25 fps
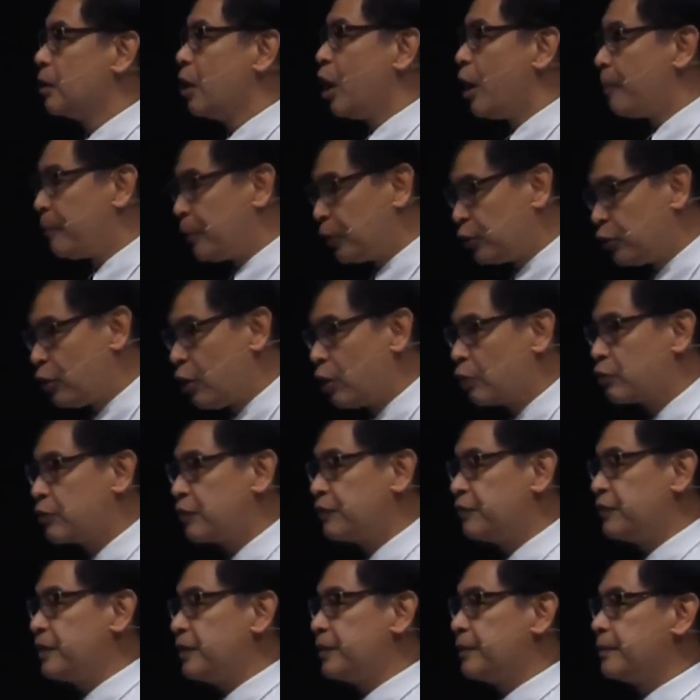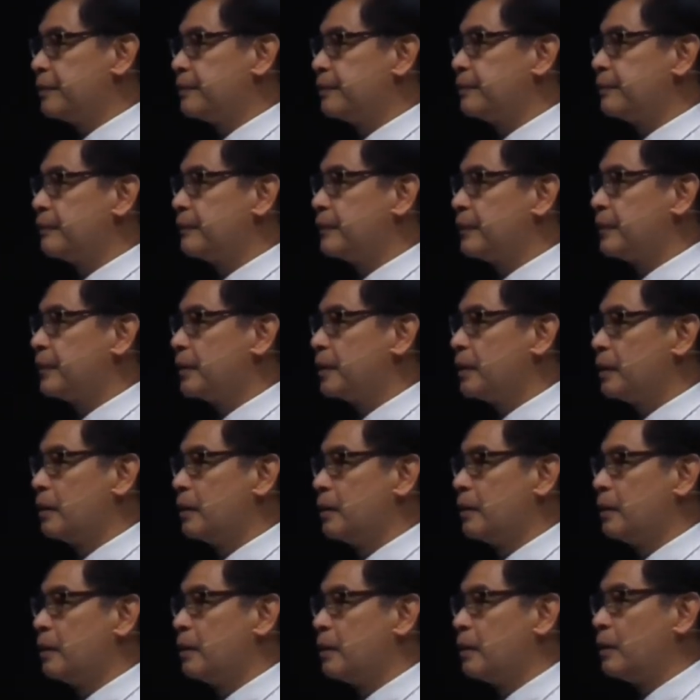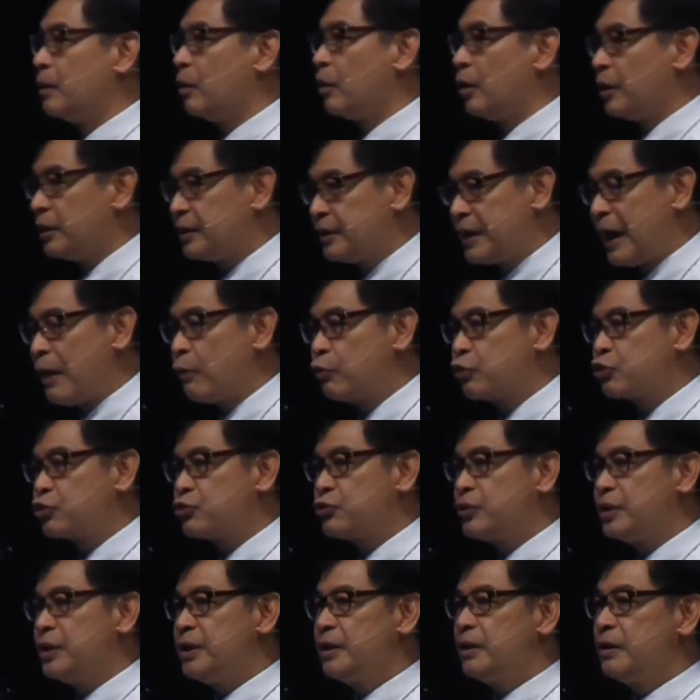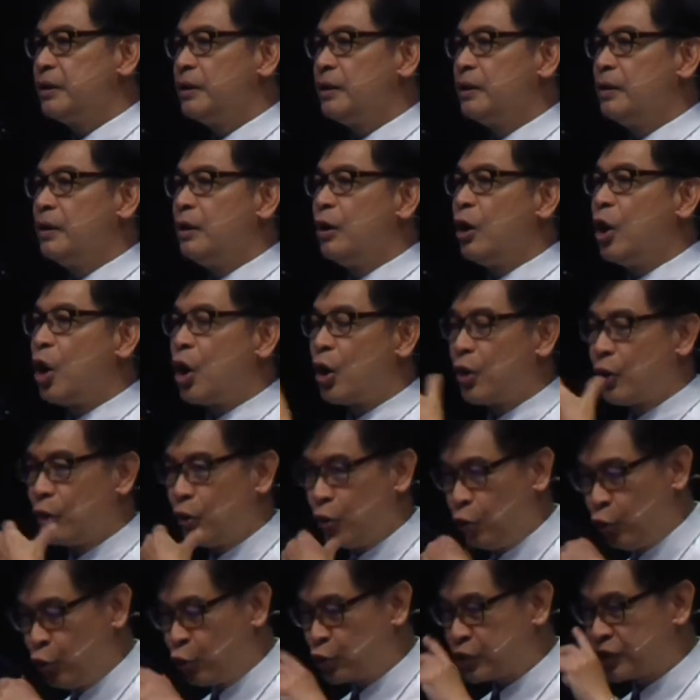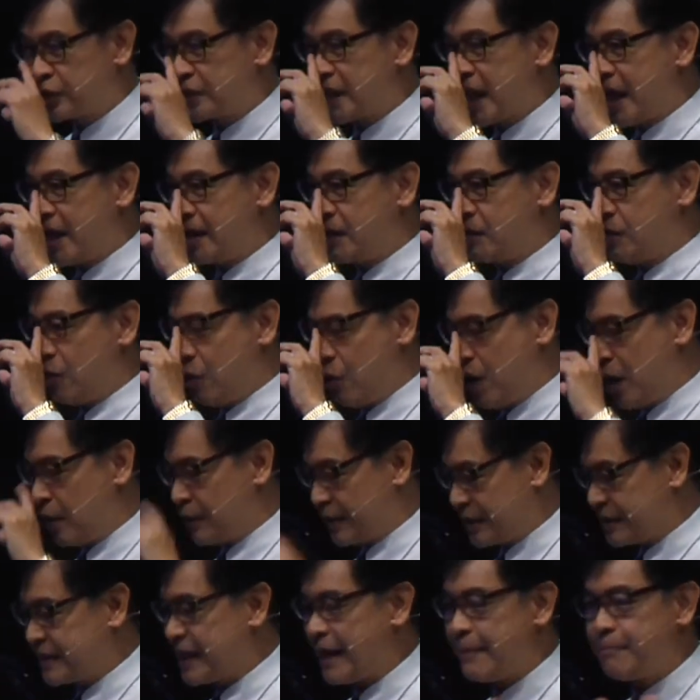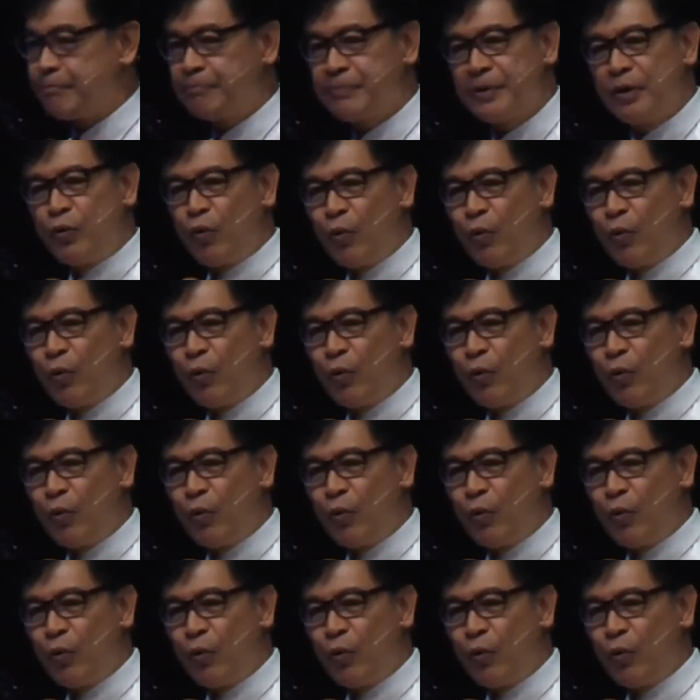or pornography, or adultery, or a loose tongue, or our temper,